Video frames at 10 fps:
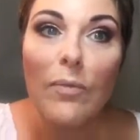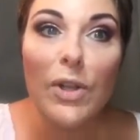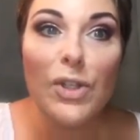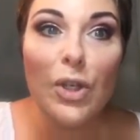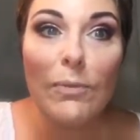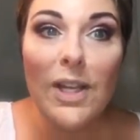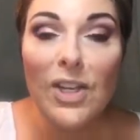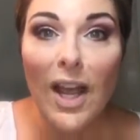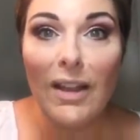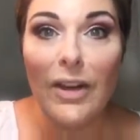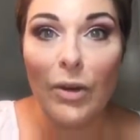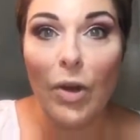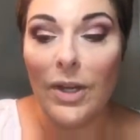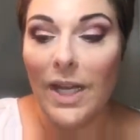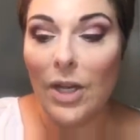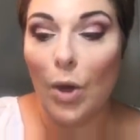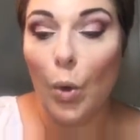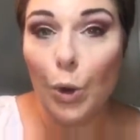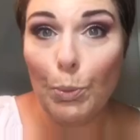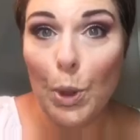But too much highlighter on an
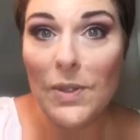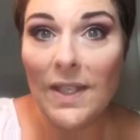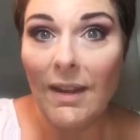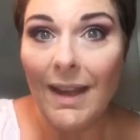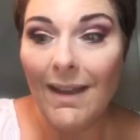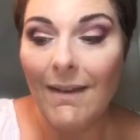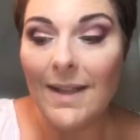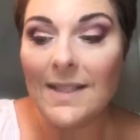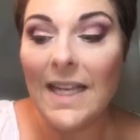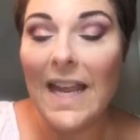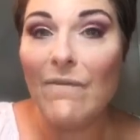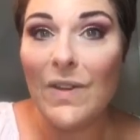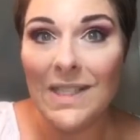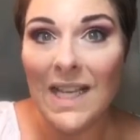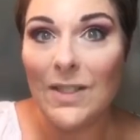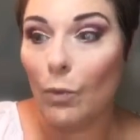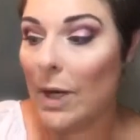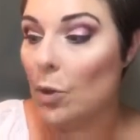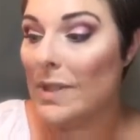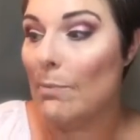older person like us can emphasize
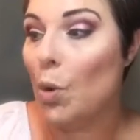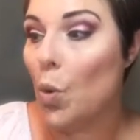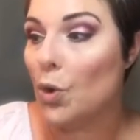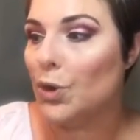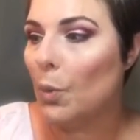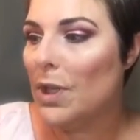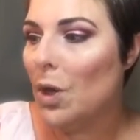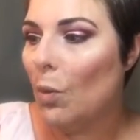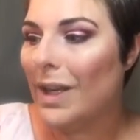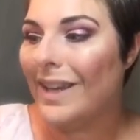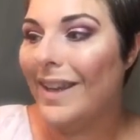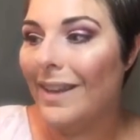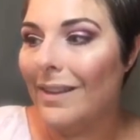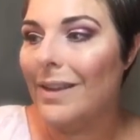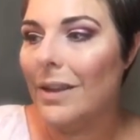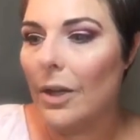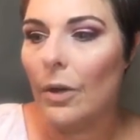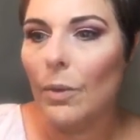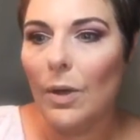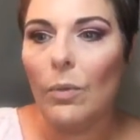wrinkles and pores. So we don't want to kill it,
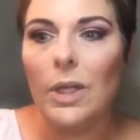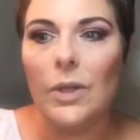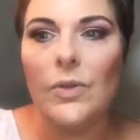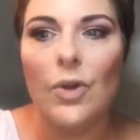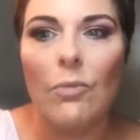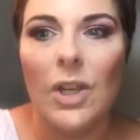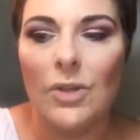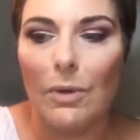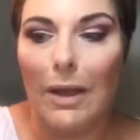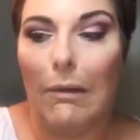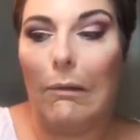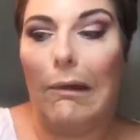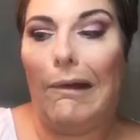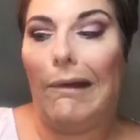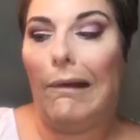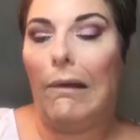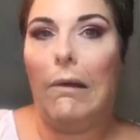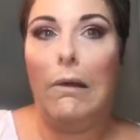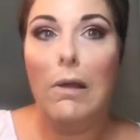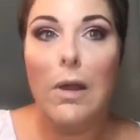we don't want to use so much that we're like, ah.
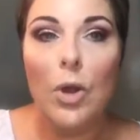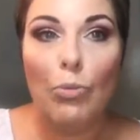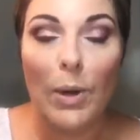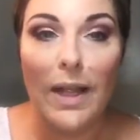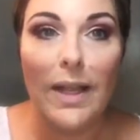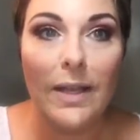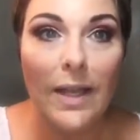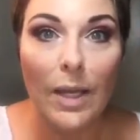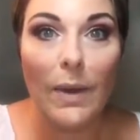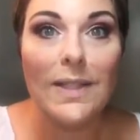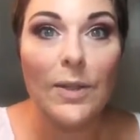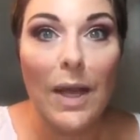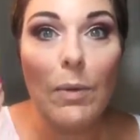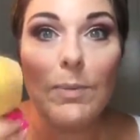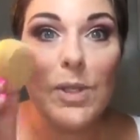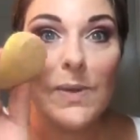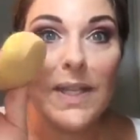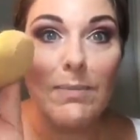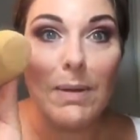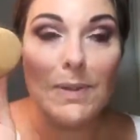But anyway, so now what I'm gonna do is
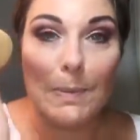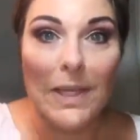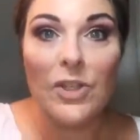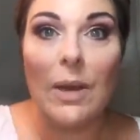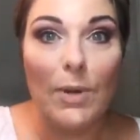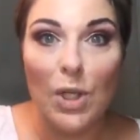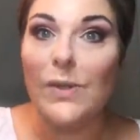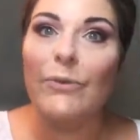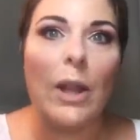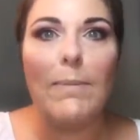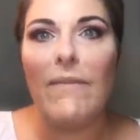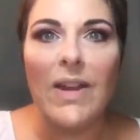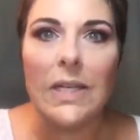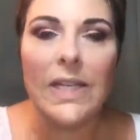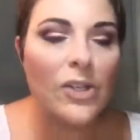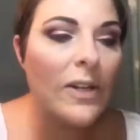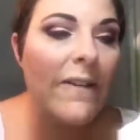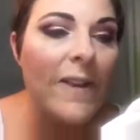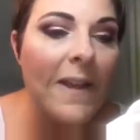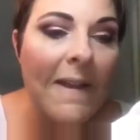take my sponge that I've been using for like my foundation and
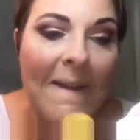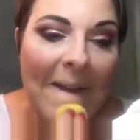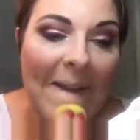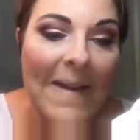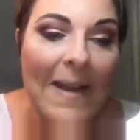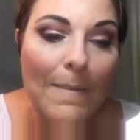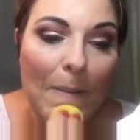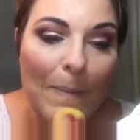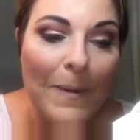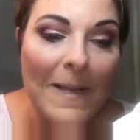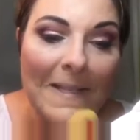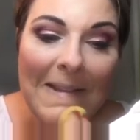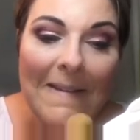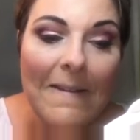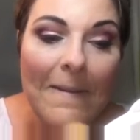everything, and I'm gonna press it